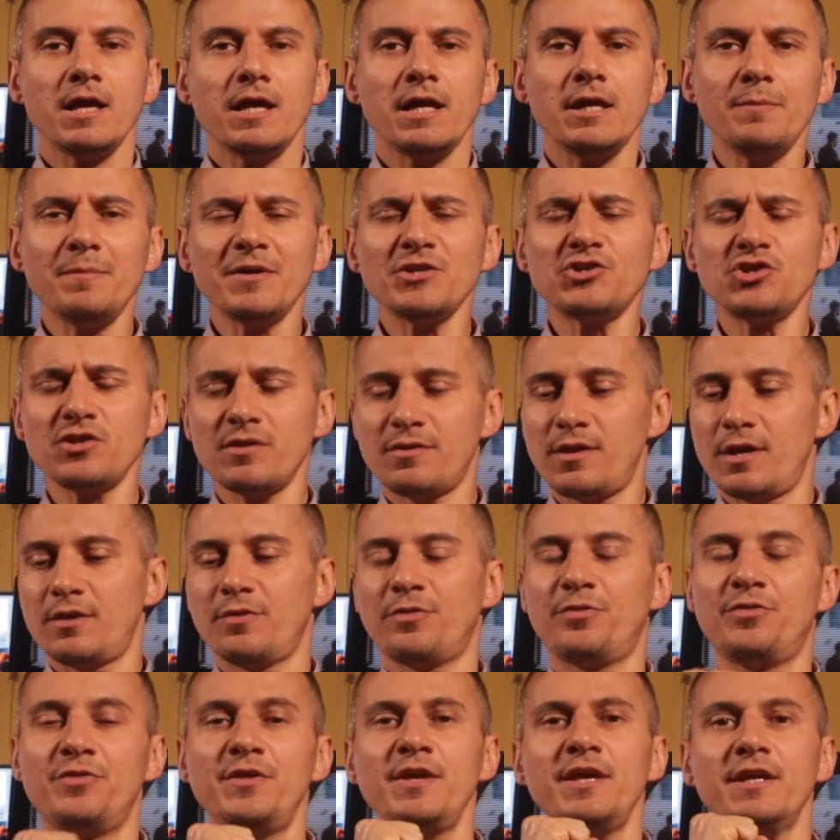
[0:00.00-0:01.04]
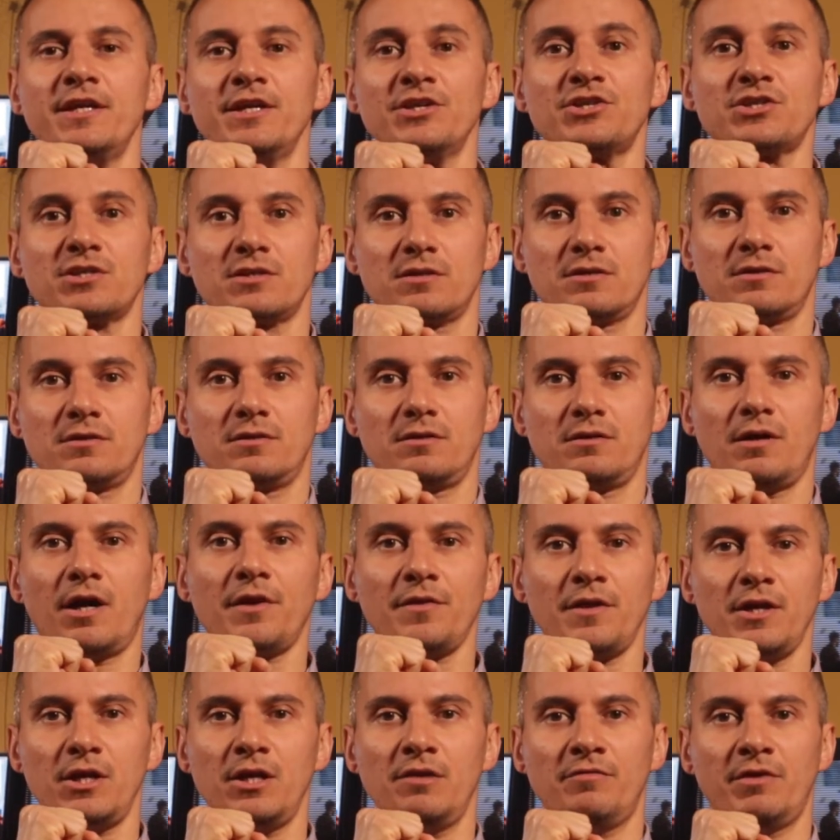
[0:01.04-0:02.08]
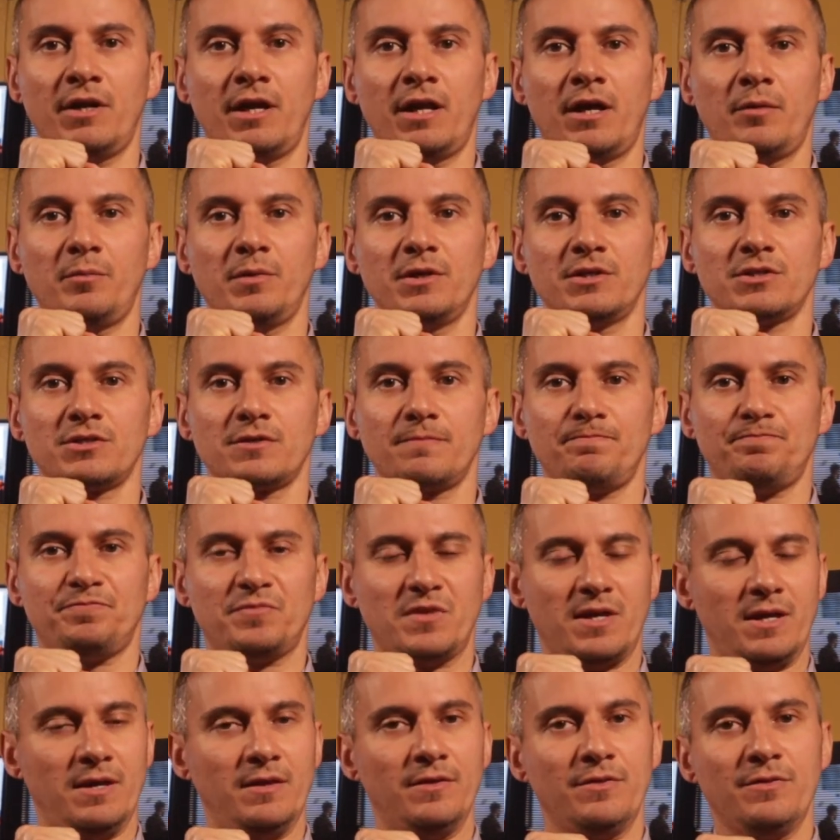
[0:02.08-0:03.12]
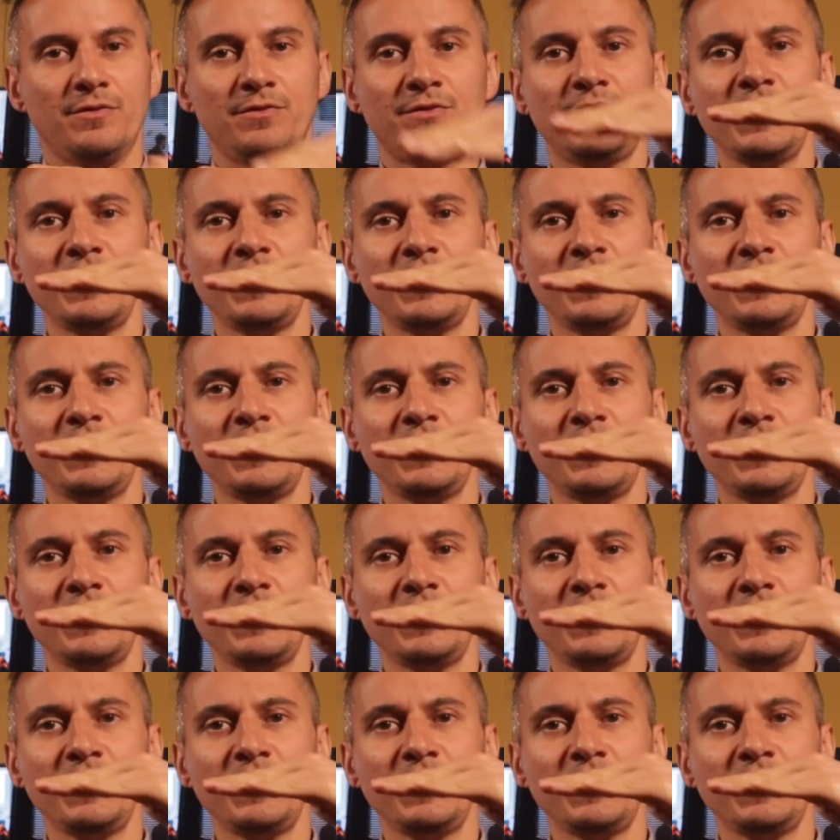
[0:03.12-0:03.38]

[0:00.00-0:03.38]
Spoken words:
Imagine that these are the even numbers, and